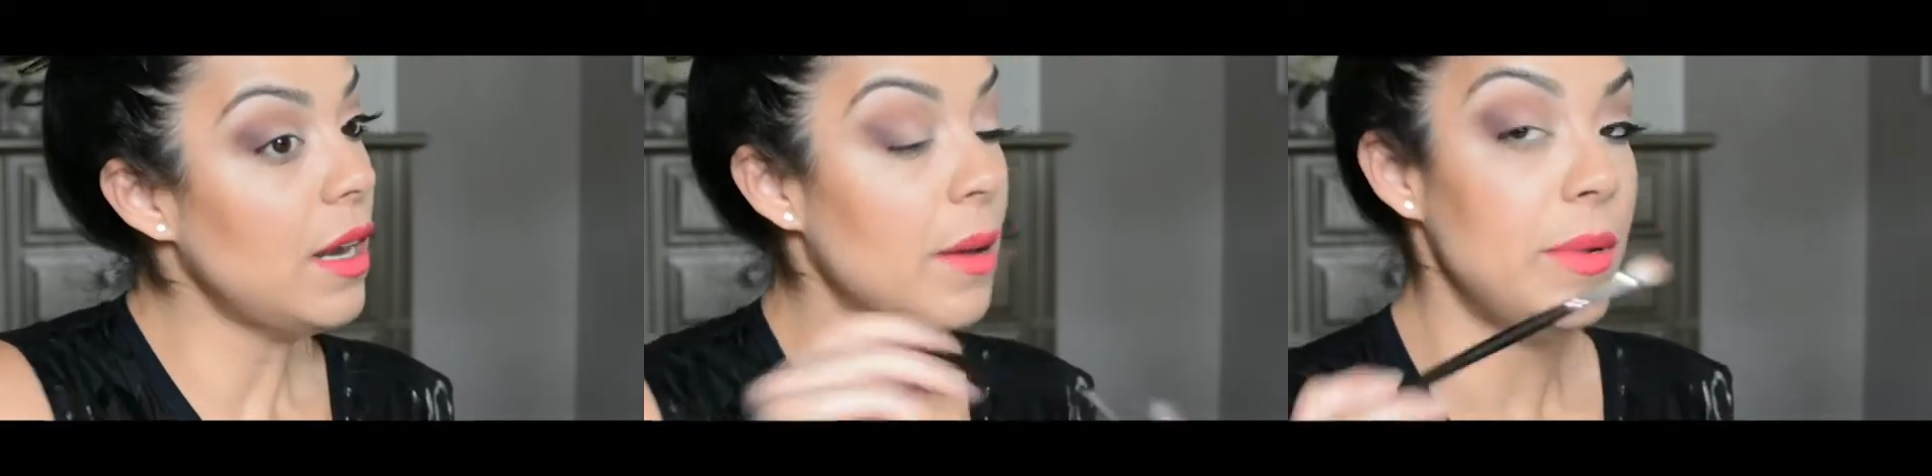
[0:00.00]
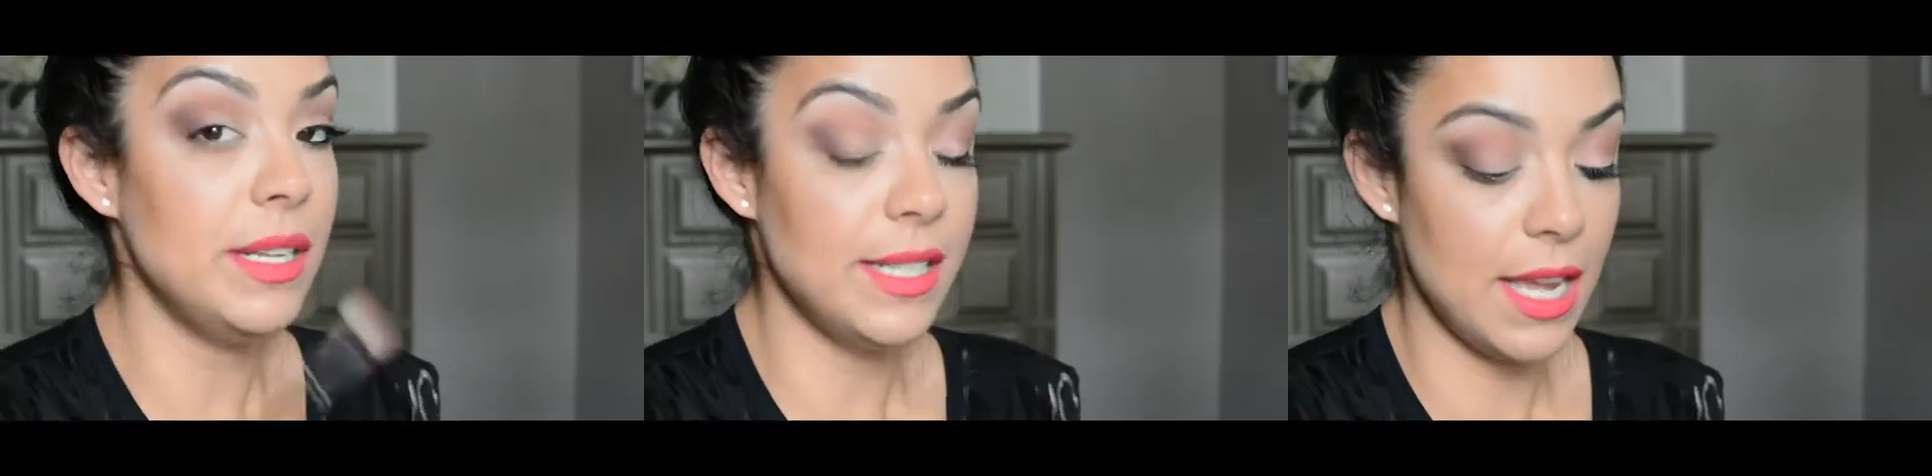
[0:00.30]
I'm
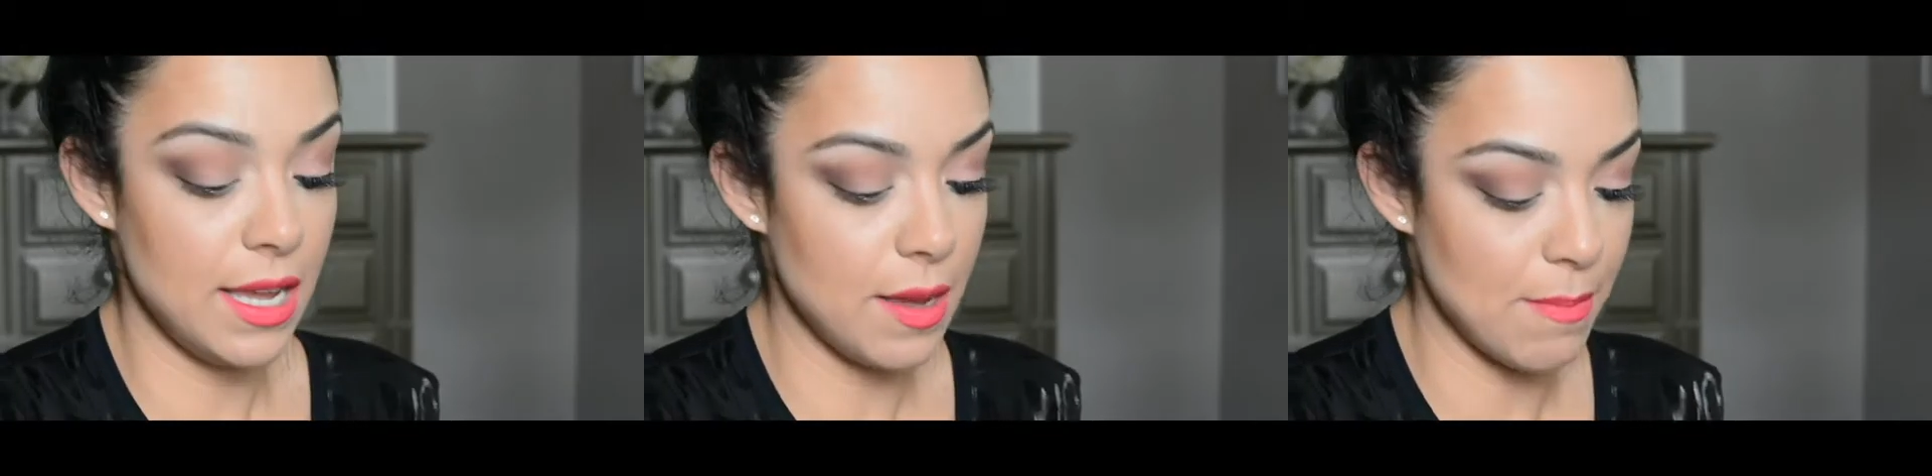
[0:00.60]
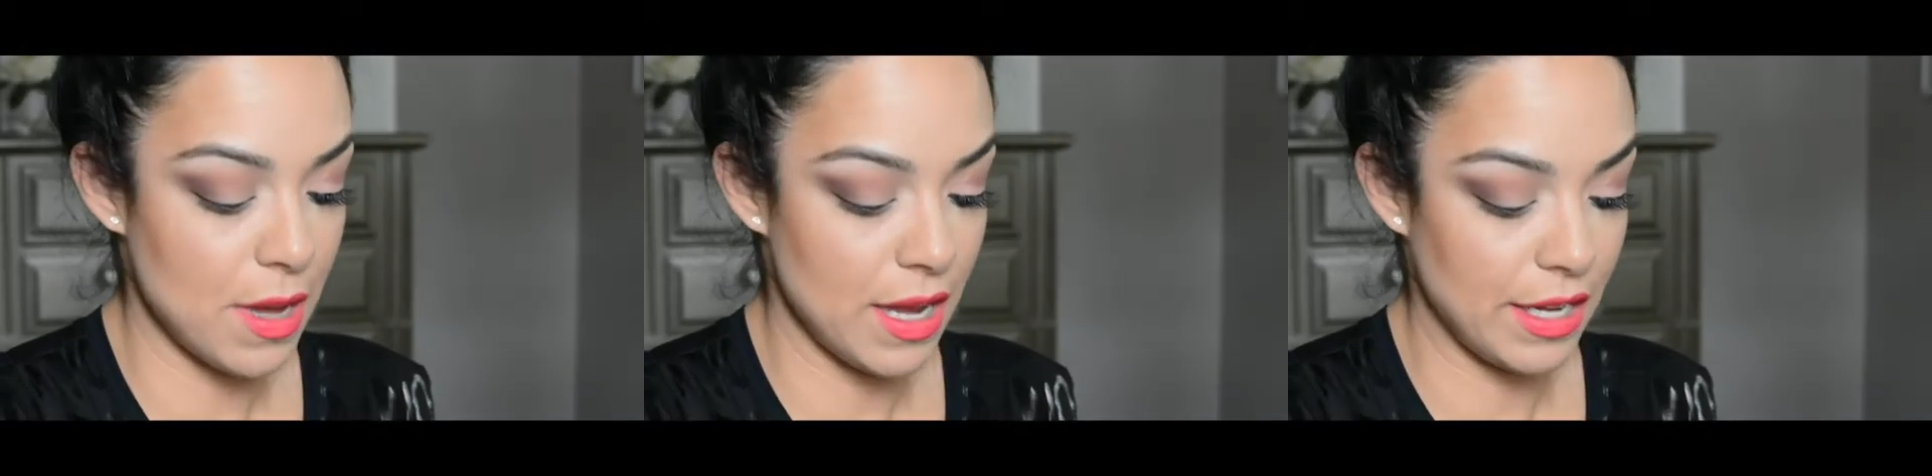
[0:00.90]
going to take
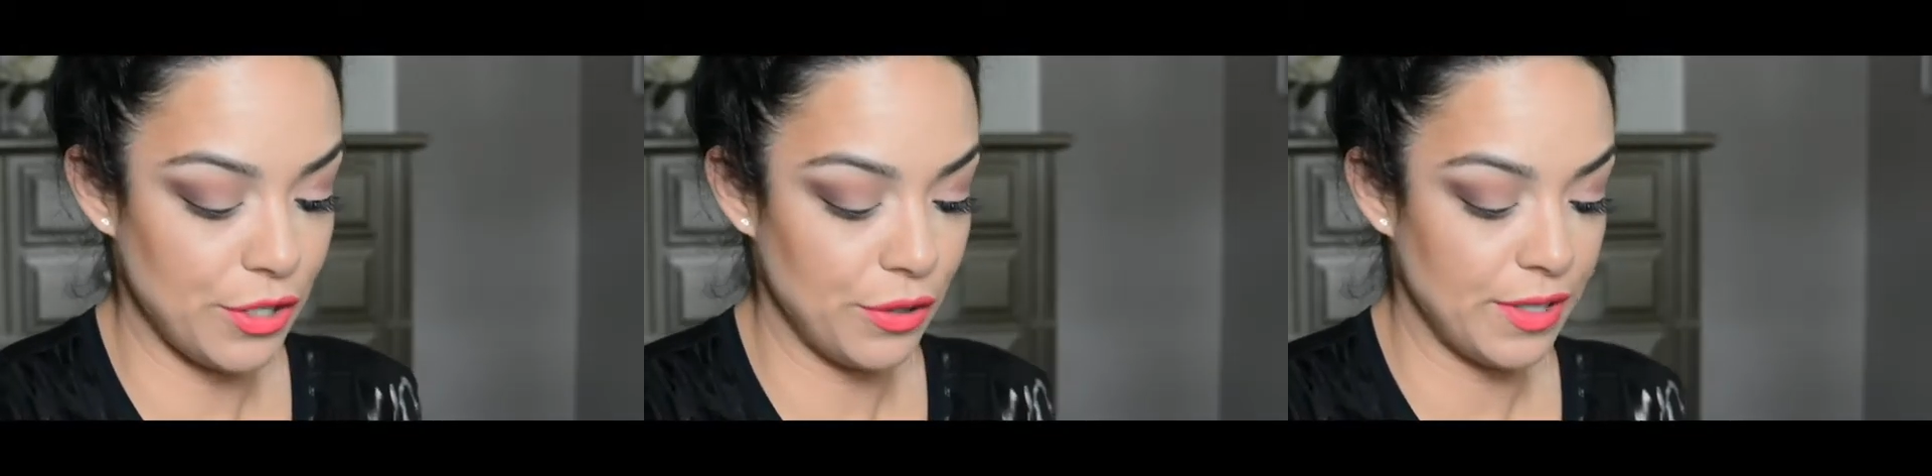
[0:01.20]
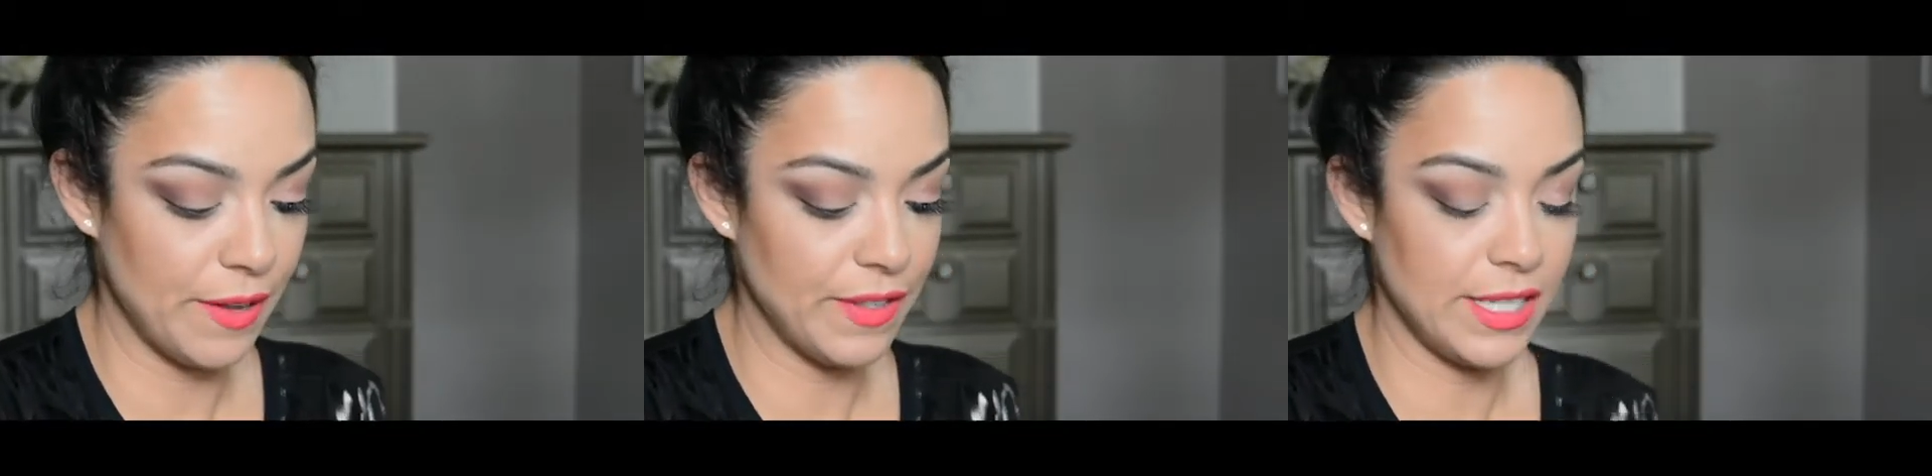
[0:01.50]
my
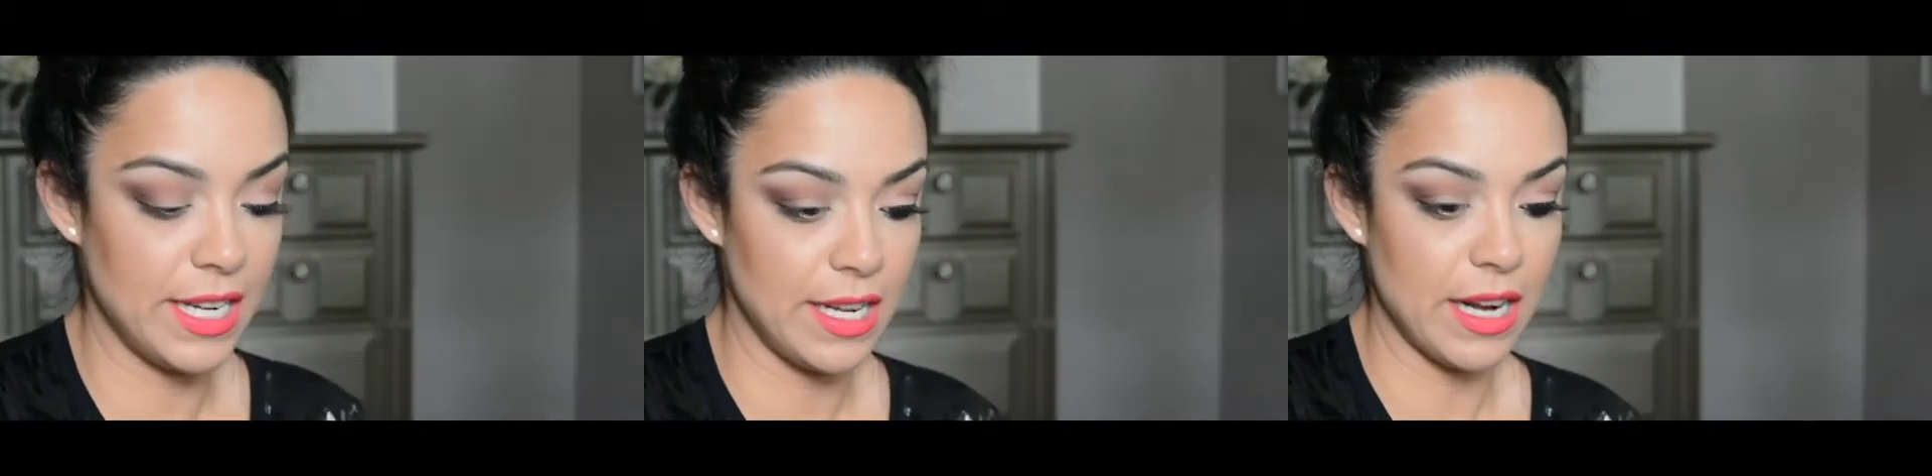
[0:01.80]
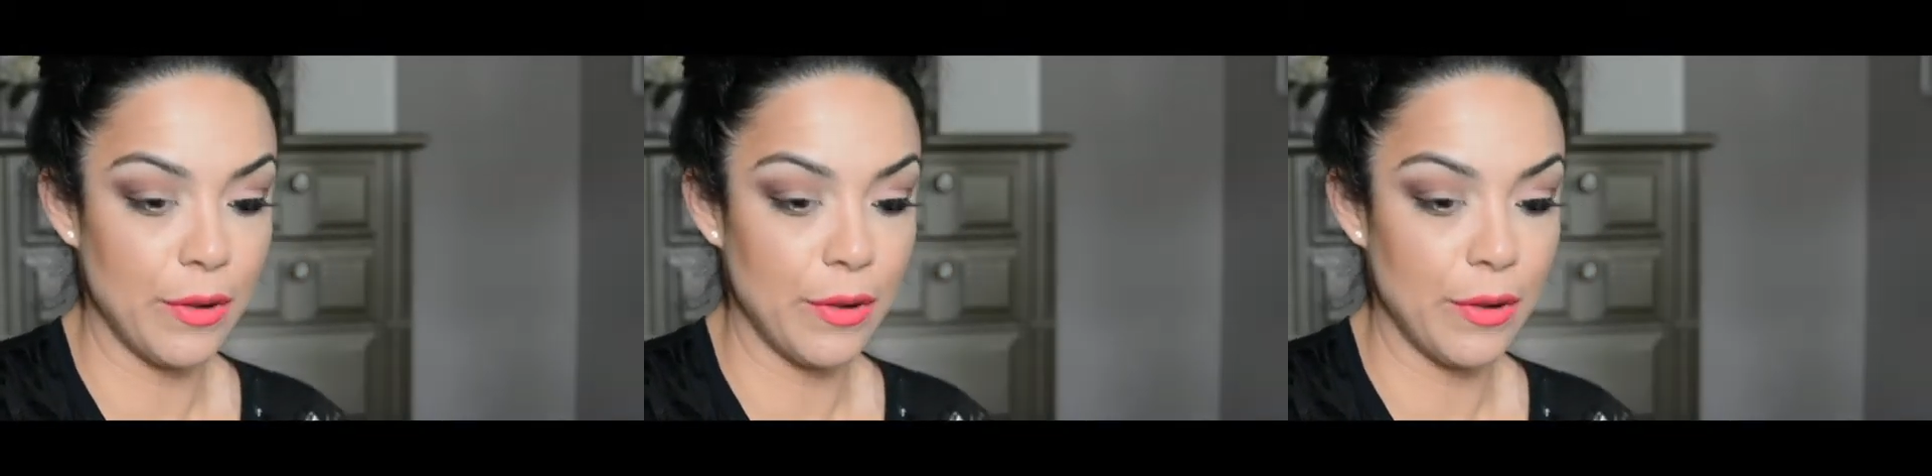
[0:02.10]
217.